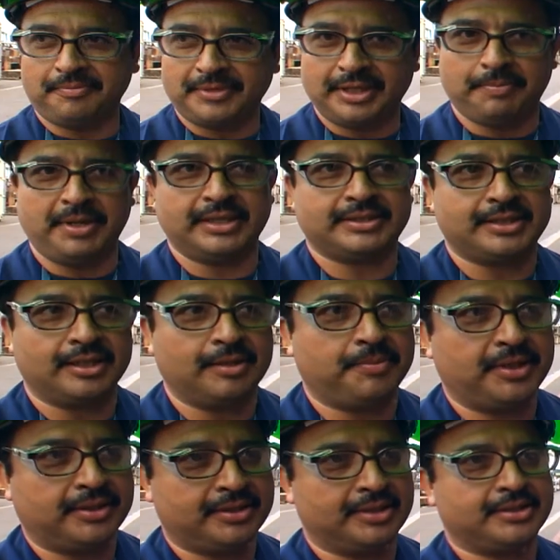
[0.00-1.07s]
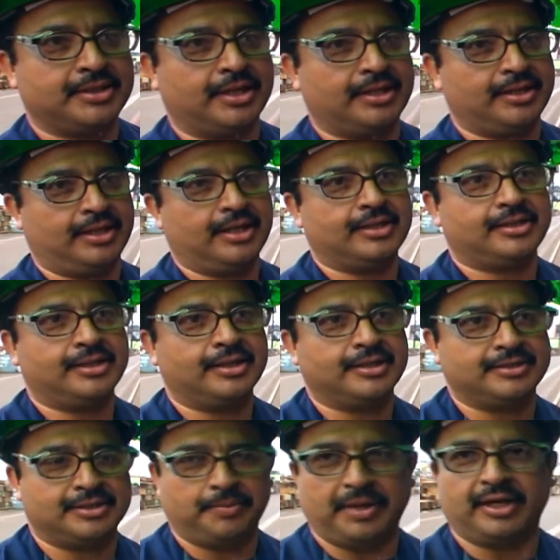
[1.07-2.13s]
The best thing about this yard that I think
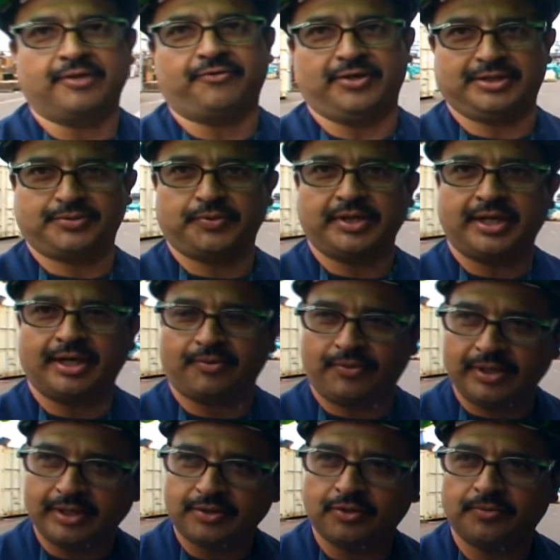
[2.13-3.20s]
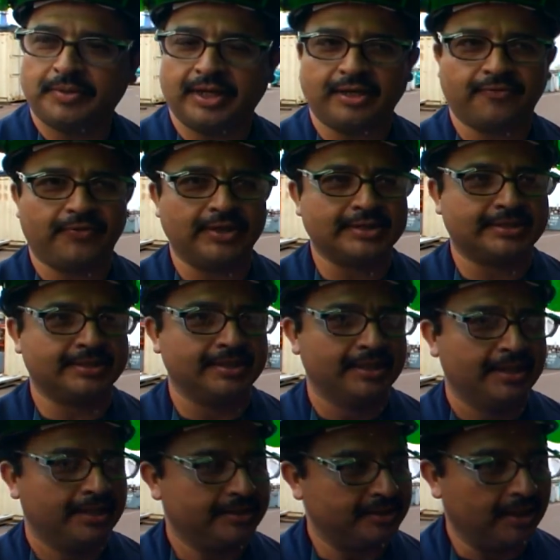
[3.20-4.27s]
is the benefits. We get real good benefits.
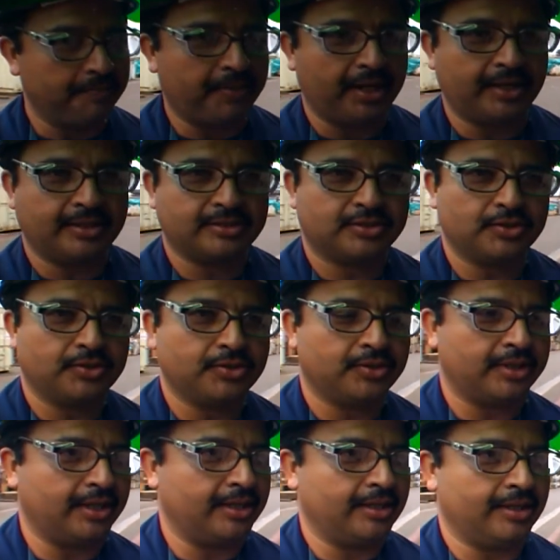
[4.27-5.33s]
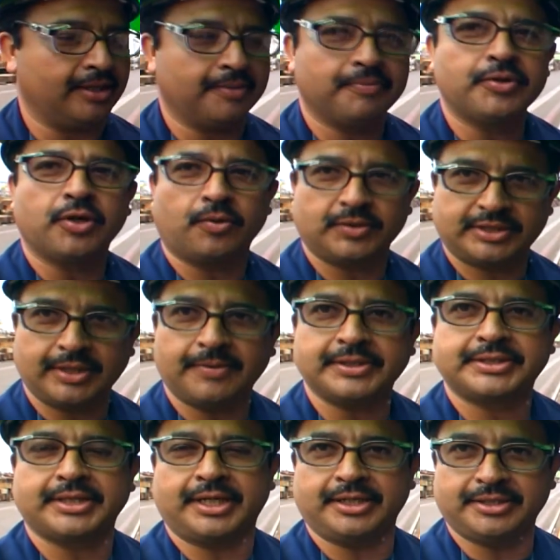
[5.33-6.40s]
The pay is good and um, you always have a
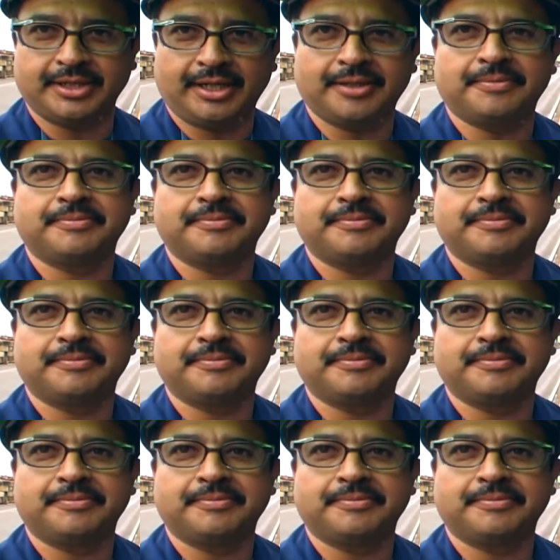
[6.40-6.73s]
steady job.